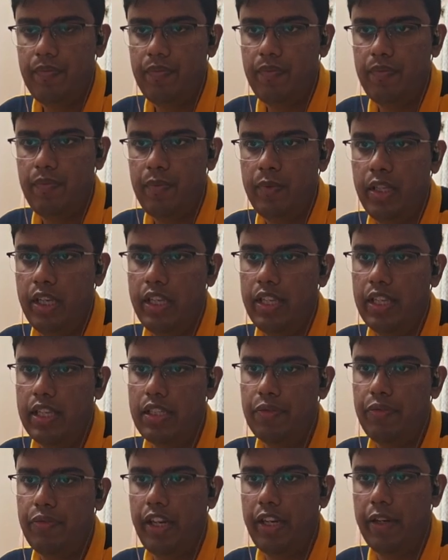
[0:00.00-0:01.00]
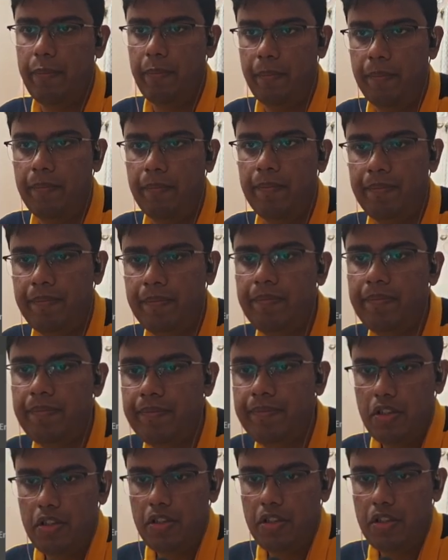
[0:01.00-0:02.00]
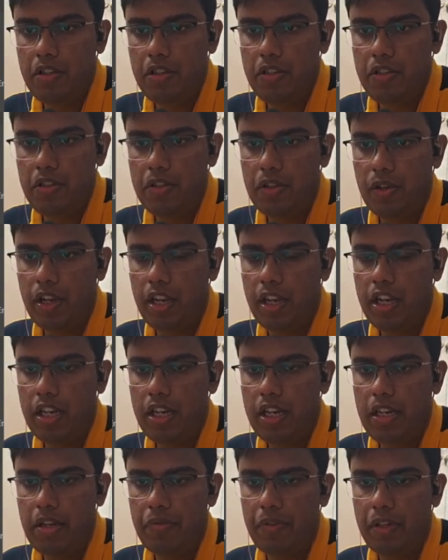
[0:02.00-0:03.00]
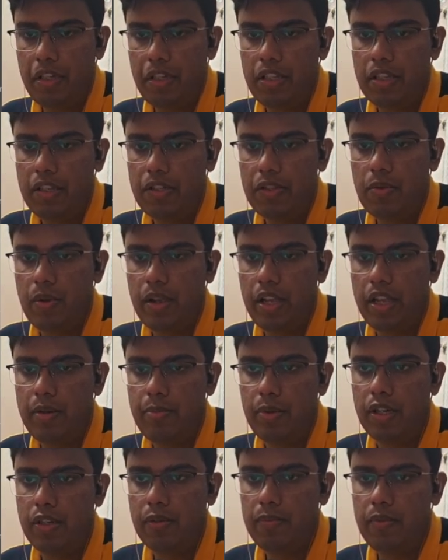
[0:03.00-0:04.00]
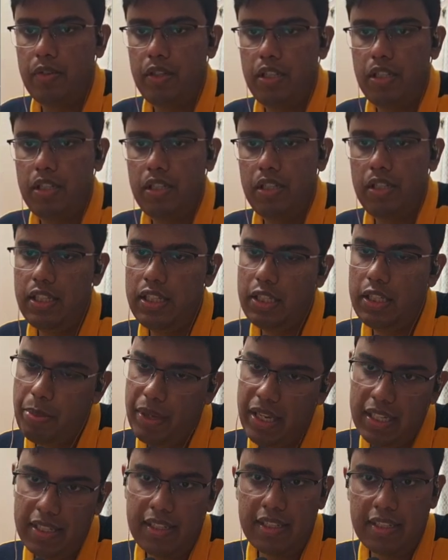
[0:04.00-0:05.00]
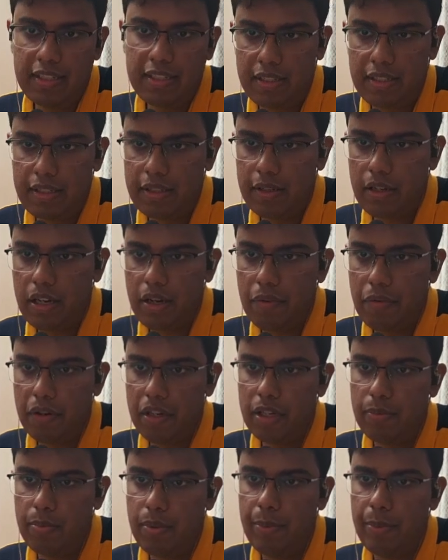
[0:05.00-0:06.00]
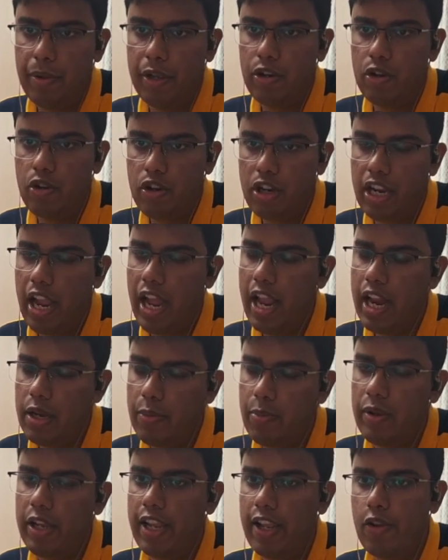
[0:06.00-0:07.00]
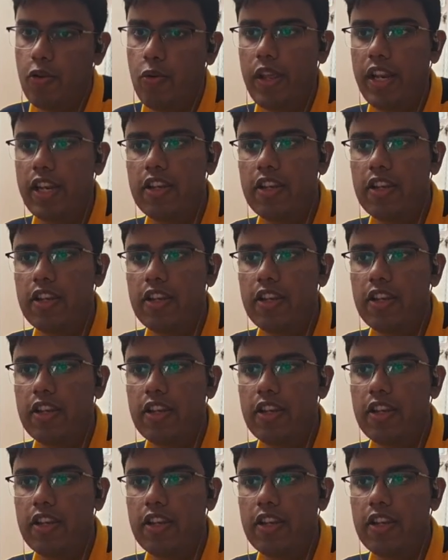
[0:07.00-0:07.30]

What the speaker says: Yeah, that's fine. So I can't defend this square, but this piece is defended by my rook and my queen.